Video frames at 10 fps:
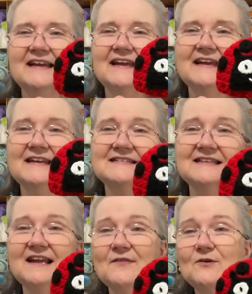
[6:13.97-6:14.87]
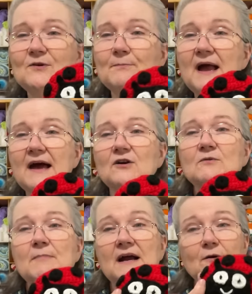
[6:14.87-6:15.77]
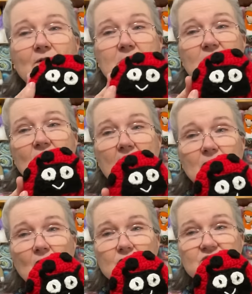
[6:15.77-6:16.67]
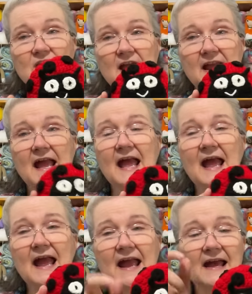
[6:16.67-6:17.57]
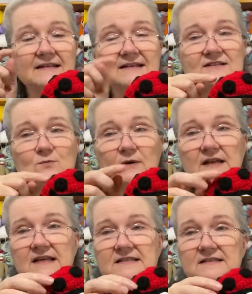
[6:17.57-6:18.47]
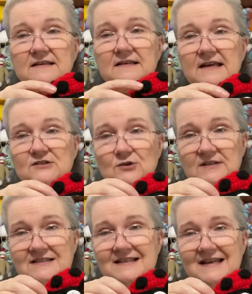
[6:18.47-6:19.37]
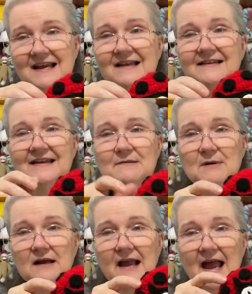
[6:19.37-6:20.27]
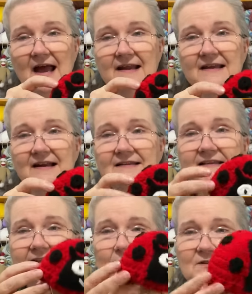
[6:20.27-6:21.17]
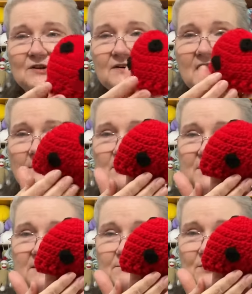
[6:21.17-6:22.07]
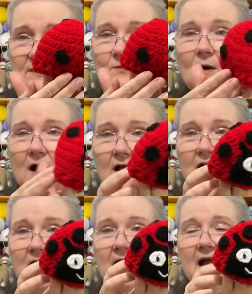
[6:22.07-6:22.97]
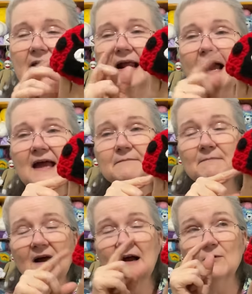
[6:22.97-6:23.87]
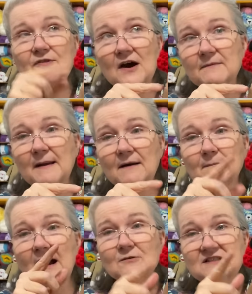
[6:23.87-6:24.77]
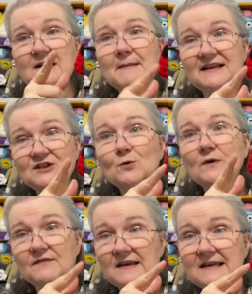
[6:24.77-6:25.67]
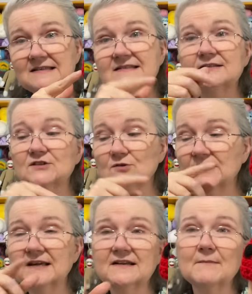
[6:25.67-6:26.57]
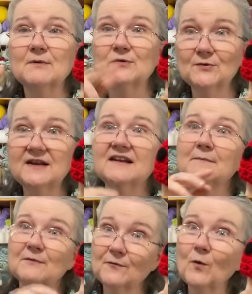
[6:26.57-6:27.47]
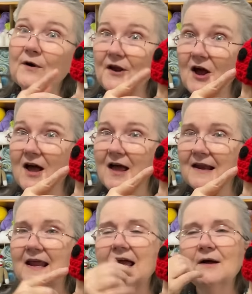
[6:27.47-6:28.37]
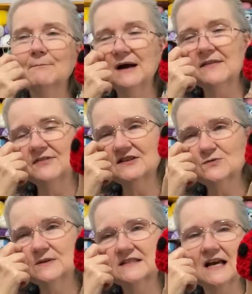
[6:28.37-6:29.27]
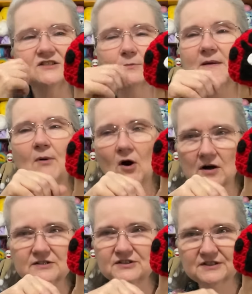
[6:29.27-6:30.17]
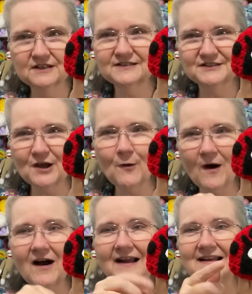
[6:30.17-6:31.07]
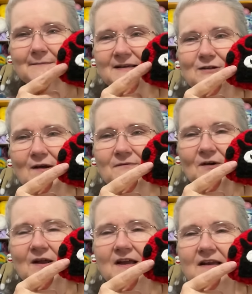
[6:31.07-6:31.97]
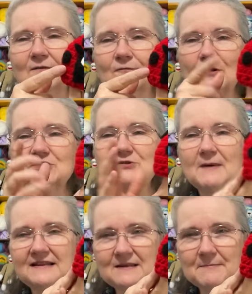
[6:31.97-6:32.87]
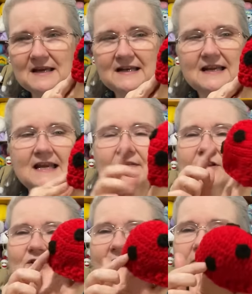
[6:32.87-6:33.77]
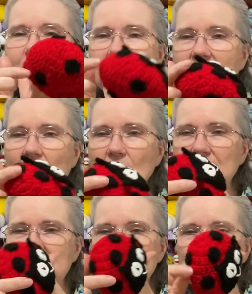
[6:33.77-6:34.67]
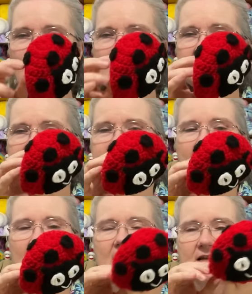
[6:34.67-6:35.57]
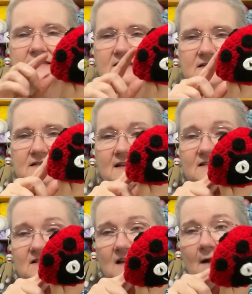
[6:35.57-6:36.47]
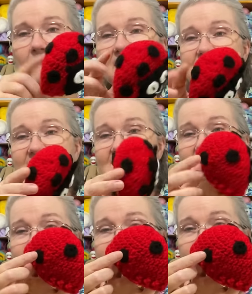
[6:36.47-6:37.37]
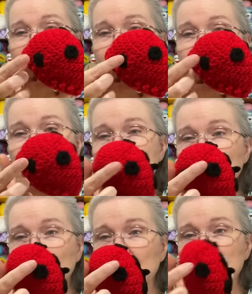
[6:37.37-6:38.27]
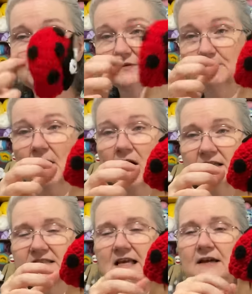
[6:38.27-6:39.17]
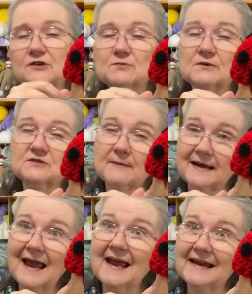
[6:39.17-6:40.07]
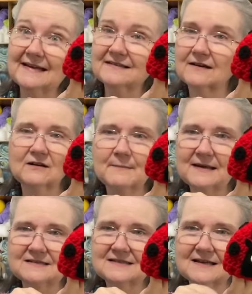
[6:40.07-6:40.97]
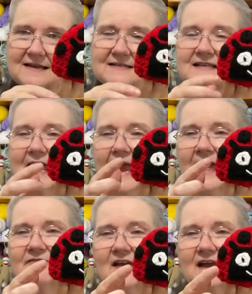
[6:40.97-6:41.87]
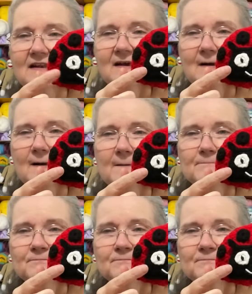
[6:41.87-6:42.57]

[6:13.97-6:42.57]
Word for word: it is another pattern by Cream of the Crop Crochet, and this one is, as you can see, a ladybug hat, and I think that one turned out pretty well. And I thought about I was going to make two of these to get number 3 and number 4 done, but this one's got so many parts to sew on. I mean, you have to first you make the beanie, and then you have to make all these spots. It's 6. I made 6 of the circles for the spots. You're supposed to make 8. I only made 6, and then of